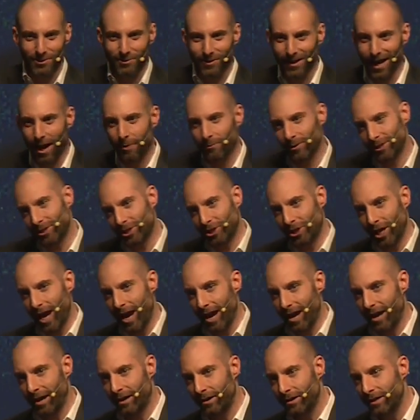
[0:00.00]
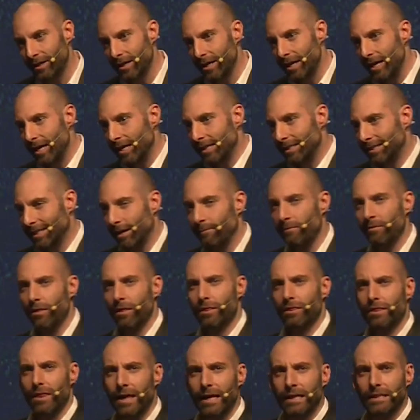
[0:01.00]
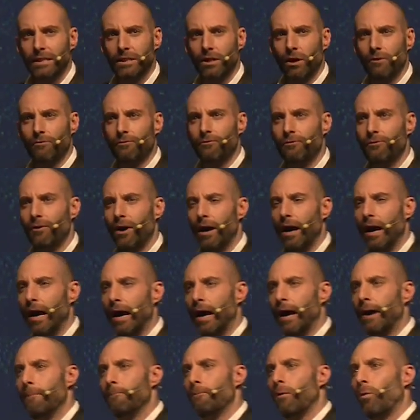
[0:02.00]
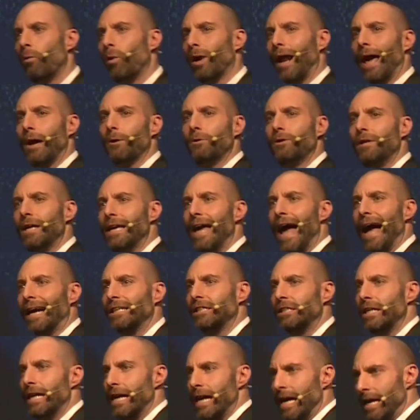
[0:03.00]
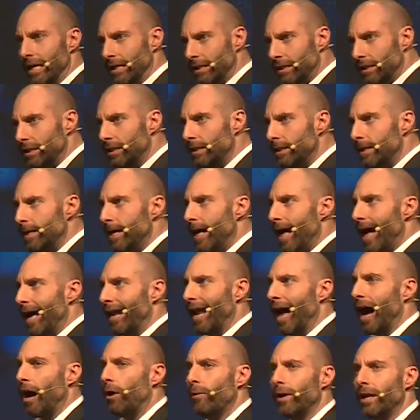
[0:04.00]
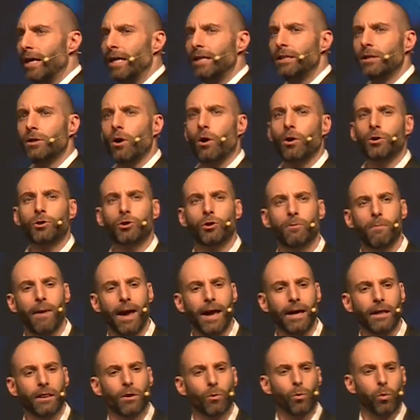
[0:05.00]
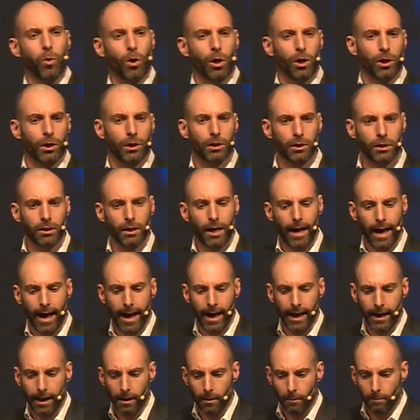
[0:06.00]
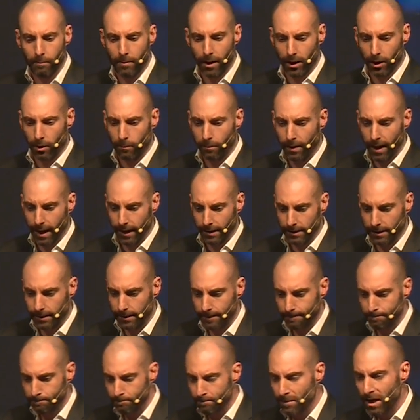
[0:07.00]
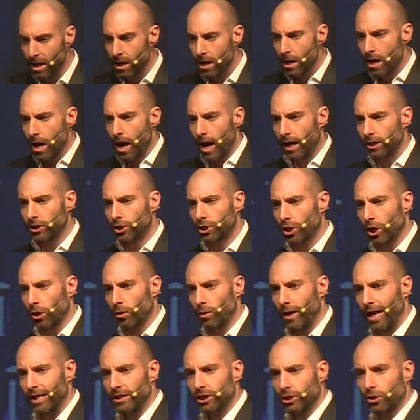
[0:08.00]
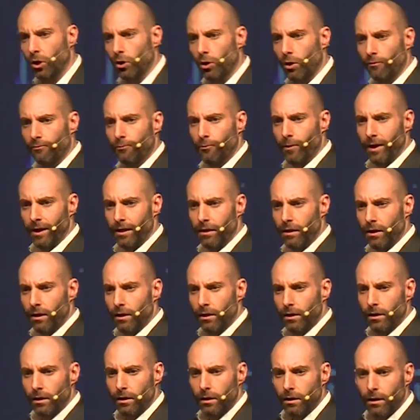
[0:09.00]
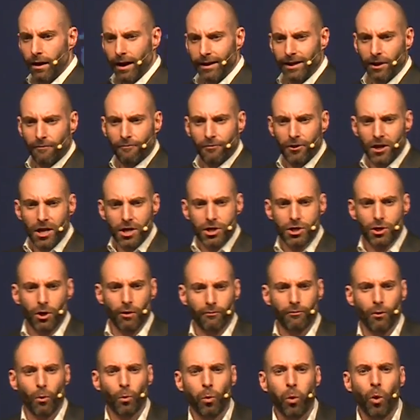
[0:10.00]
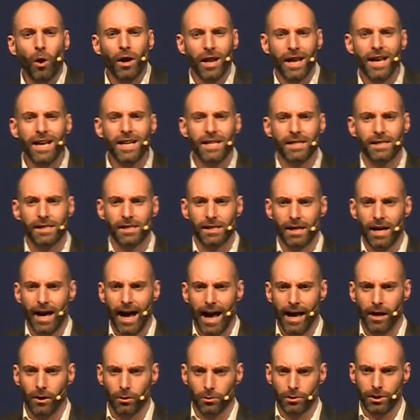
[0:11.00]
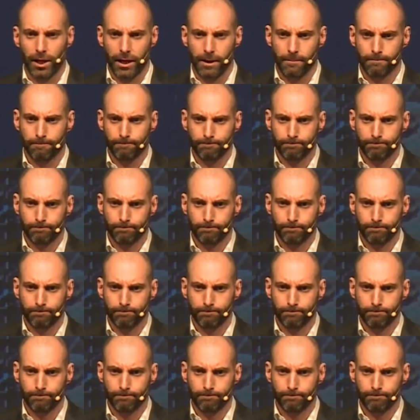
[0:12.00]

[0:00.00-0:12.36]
And I will share some of the things of um, what IoT actually is and how it is going to make the world a better place. And so let's start off with a definition of what is IoT.